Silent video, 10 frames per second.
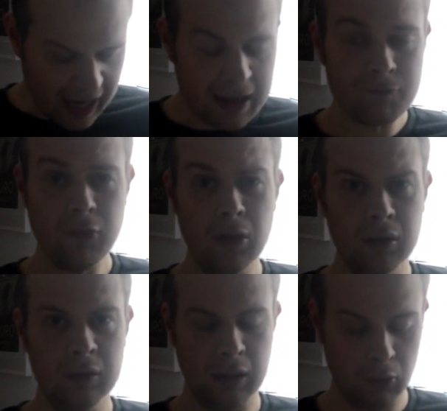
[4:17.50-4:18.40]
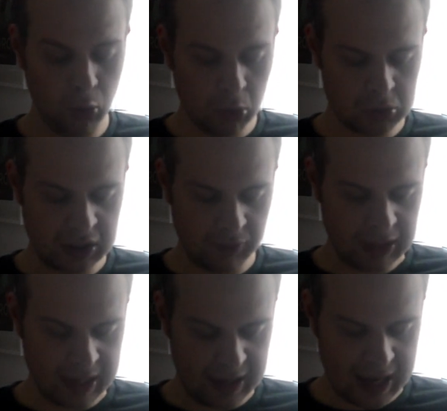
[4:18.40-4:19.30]
And also
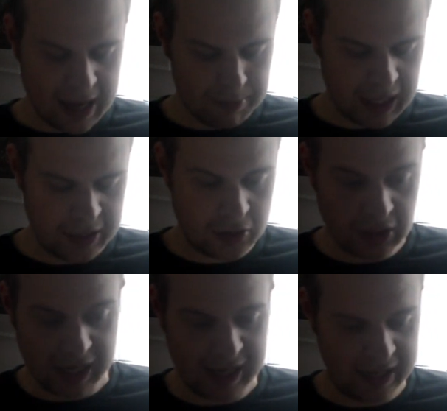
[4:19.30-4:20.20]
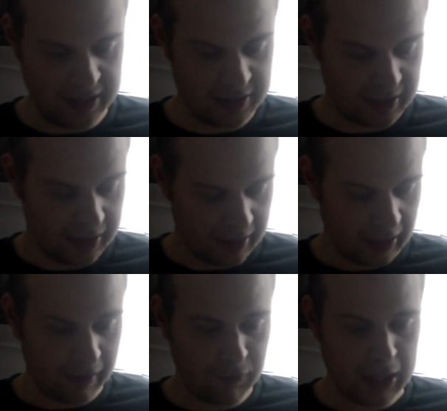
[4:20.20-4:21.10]
the MHAs,
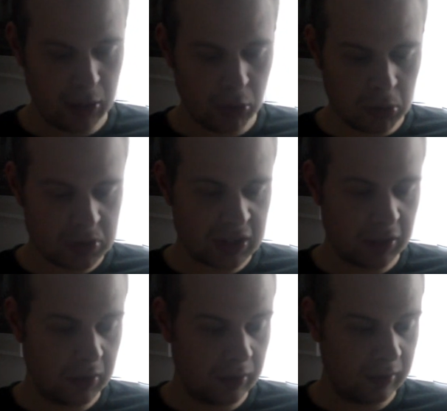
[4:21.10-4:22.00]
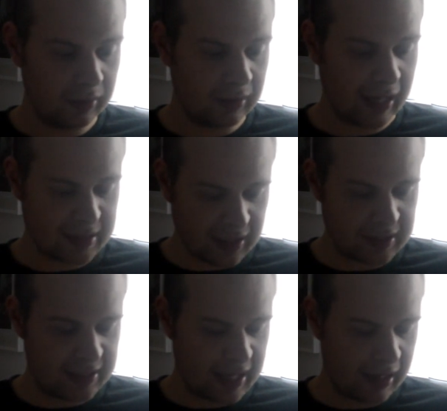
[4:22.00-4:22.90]
and they also, as I
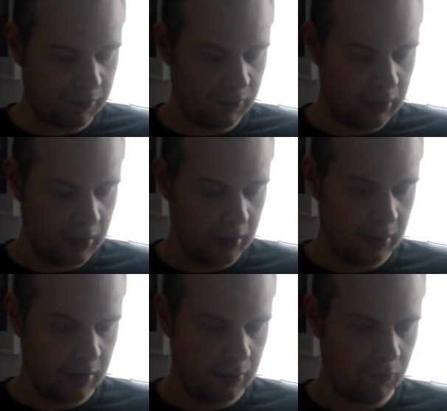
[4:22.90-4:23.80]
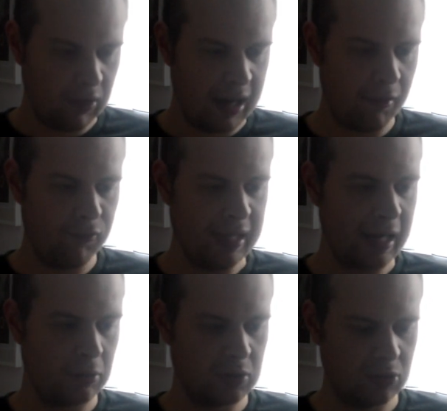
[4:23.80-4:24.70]
said, they have
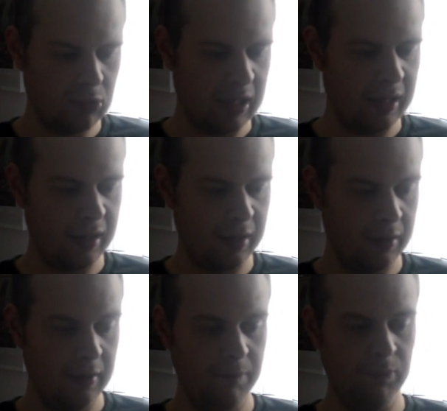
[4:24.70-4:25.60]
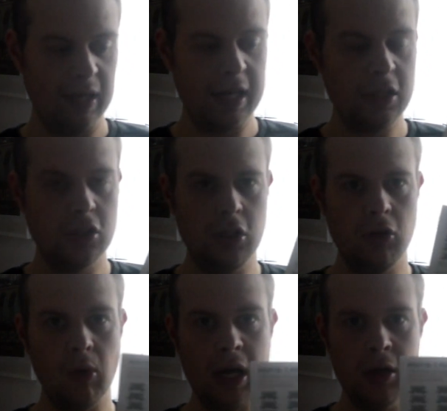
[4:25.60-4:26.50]
announced the
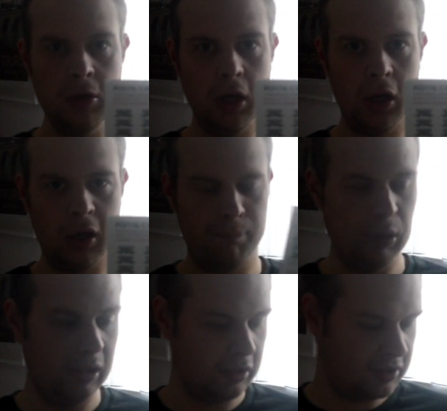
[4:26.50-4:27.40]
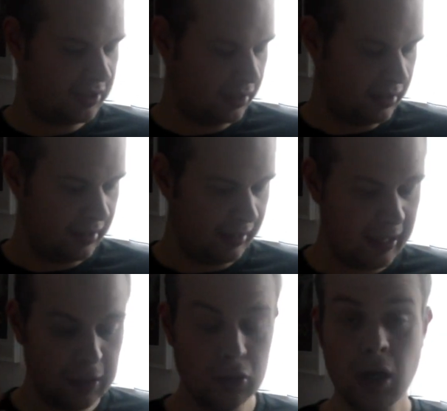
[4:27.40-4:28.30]
HUO hoppers
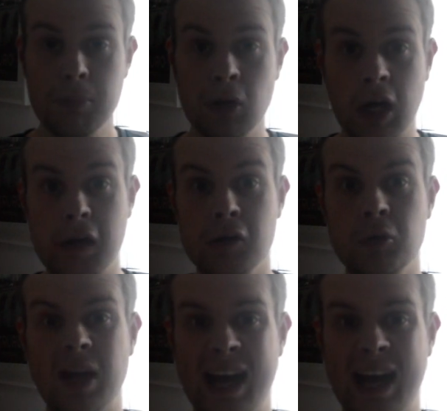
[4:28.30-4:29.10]
in 00